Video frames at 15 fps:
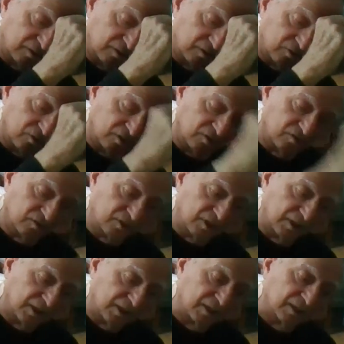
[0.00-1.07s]
to the
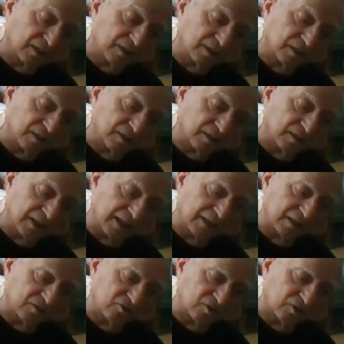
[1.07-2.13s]
uh,
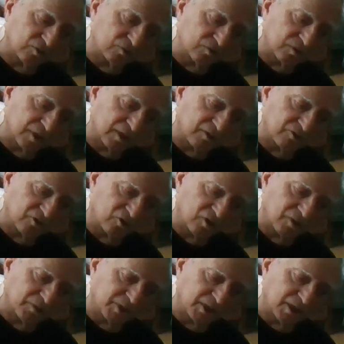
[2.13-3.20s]
landing zone, LZ
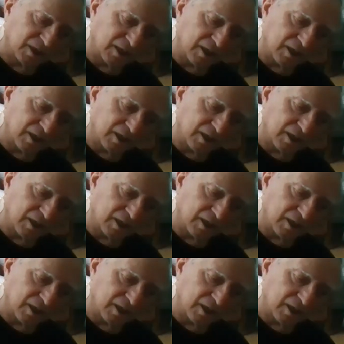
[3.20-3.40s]
Albany,